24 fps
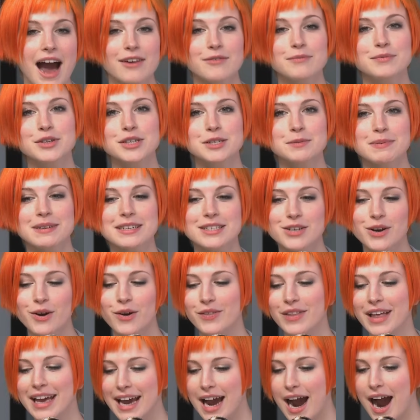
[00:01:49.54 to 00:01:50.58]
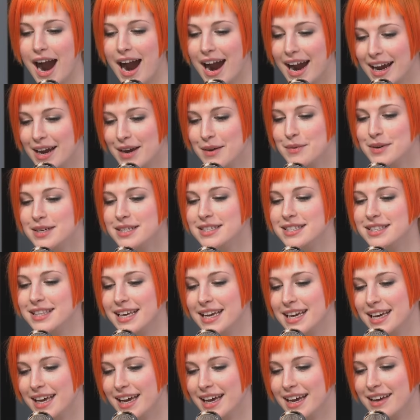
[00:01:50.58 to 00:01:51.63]
I've just been told. Like I was
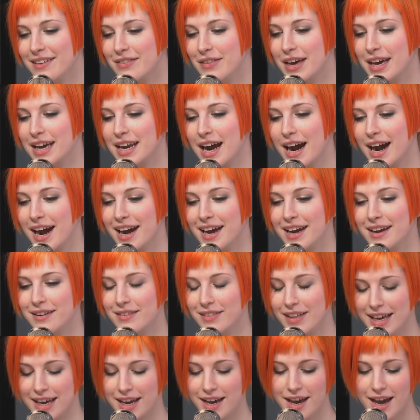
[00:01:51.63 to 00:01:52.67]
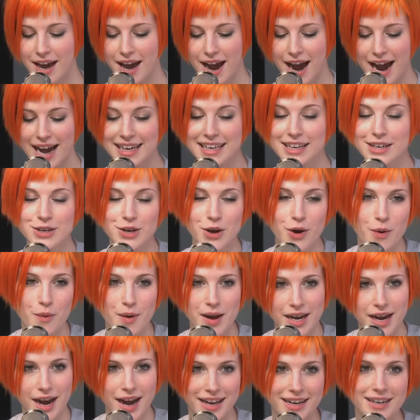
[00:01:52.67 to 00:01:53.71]
thinking that I like I didn't know
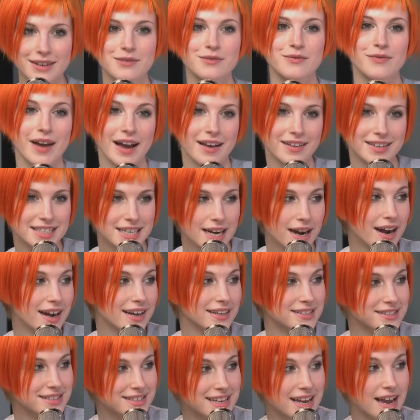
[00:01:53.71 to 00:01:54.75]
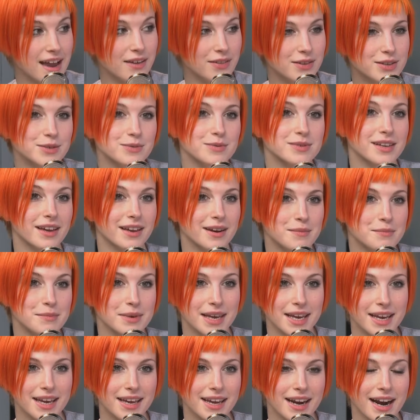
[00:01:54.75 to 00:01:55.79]
what kind of Valentine's Day this was going to
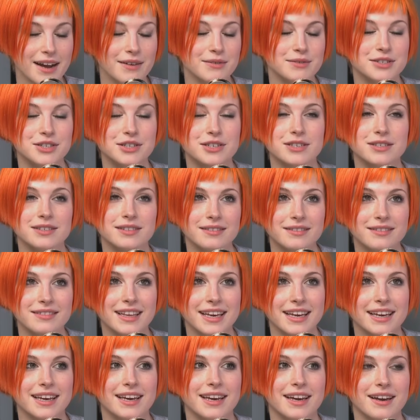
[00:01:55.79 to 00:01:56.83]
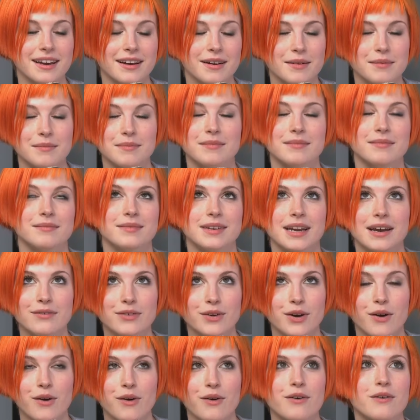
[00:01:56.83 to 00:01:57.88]
be, and I was just thinking um,
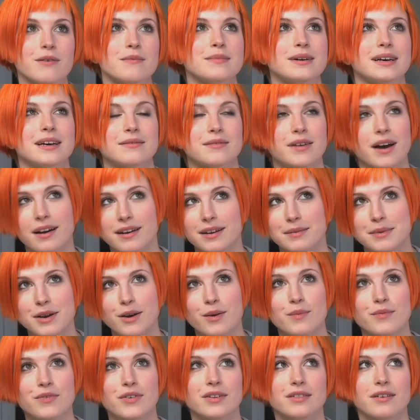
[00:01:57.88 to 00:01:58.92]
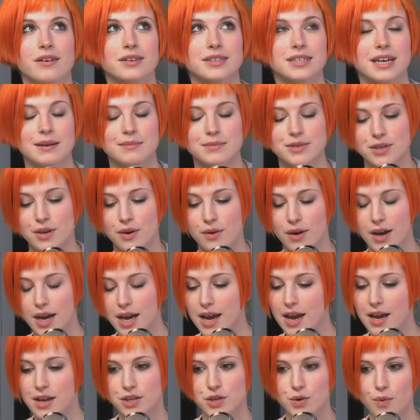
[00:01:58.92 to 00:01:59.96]
never home. I'm eh, not going to be home for a long time. So, right.
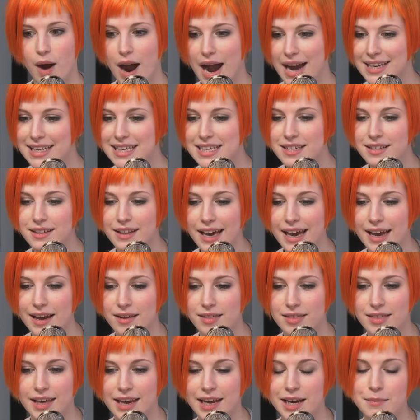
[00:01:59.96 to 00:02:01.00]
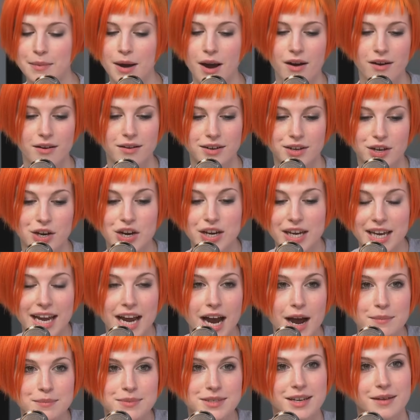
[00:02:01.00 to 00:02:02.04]
do I need to like think about cooking
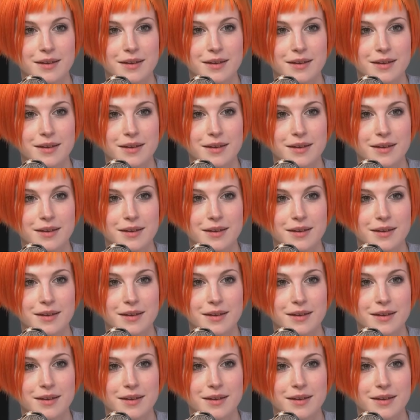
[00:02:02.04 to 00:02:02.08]
up